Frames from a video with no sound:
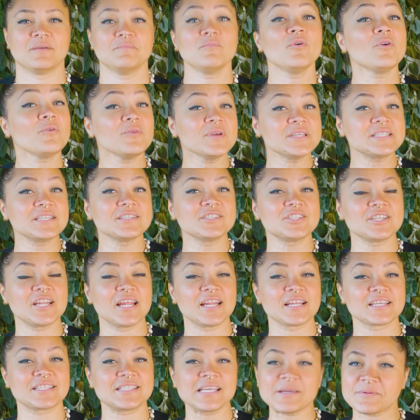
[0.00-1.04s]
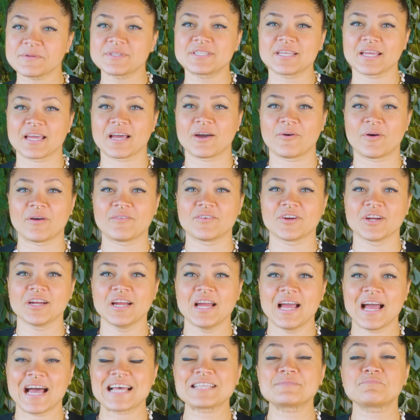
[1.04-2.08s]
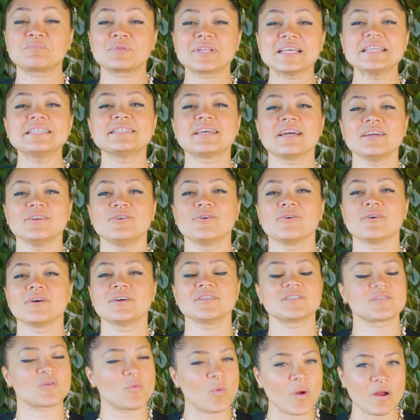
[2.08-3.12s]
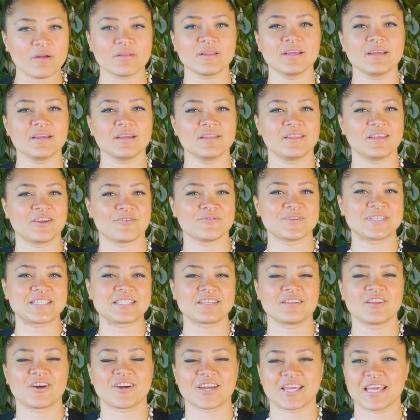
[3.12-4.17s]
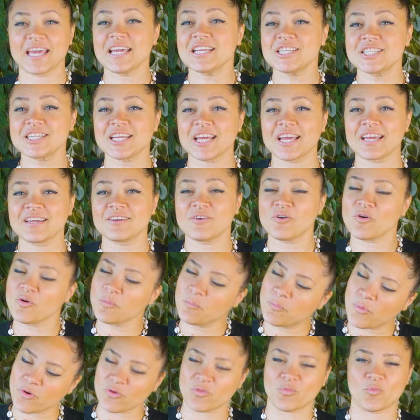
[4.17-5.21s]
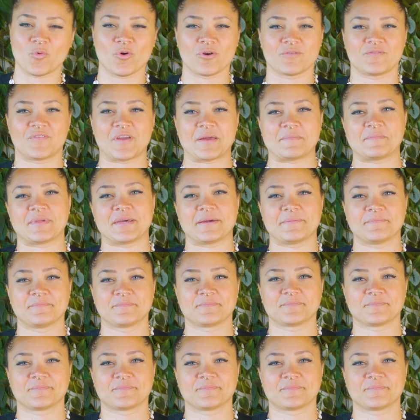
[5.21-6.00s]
More recent genetic sequencing, however, has placed Hydnora squarely in the Aristolochiaceae, or birthwort family.